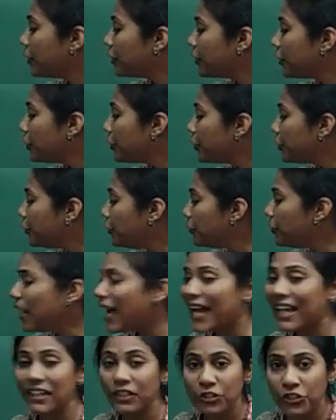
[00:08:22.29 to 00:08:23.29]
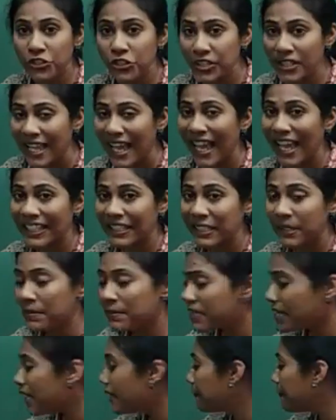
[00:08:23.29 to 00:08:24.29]
The two halogen
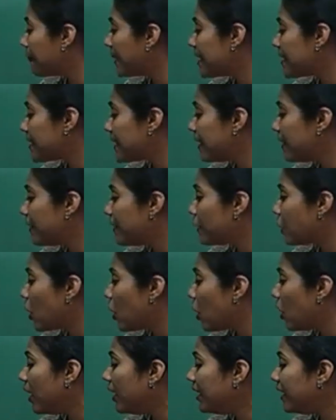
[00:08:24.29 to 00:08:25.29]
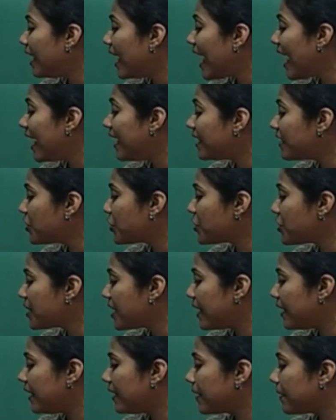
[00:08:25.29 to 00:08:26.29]
atoms are present on
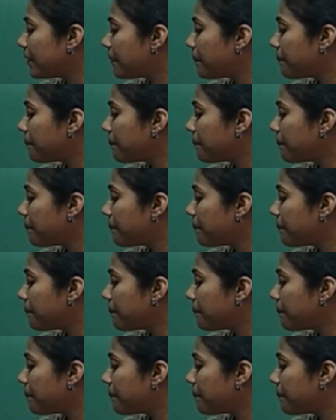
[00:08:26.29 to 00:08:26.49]
adjacent